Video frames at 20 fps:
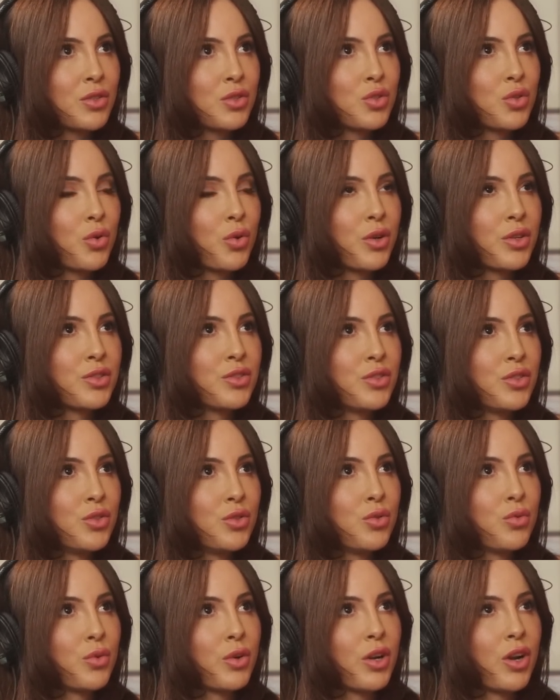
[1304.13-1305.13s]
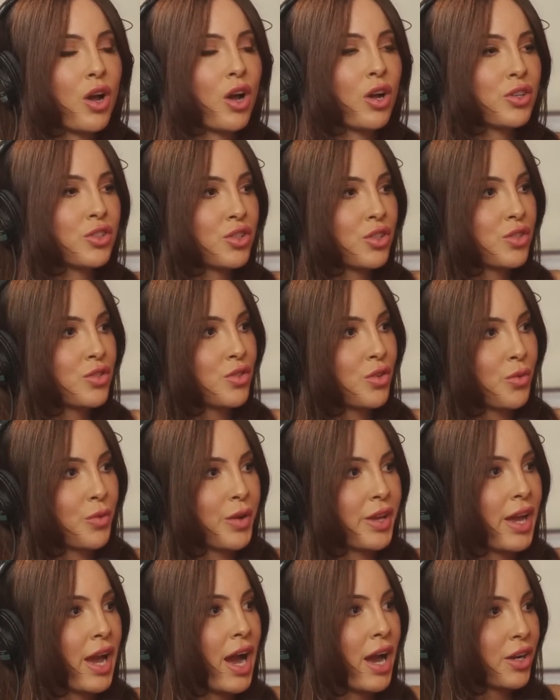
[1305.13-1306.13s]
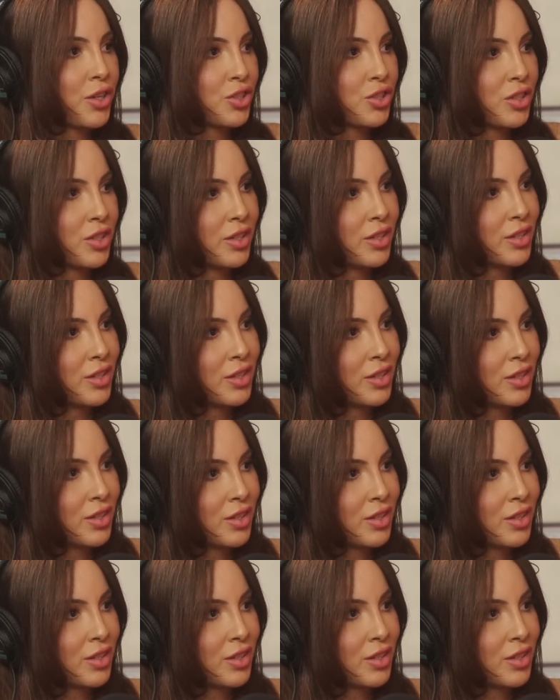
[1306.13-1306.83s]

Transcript: towards you were not just a reaction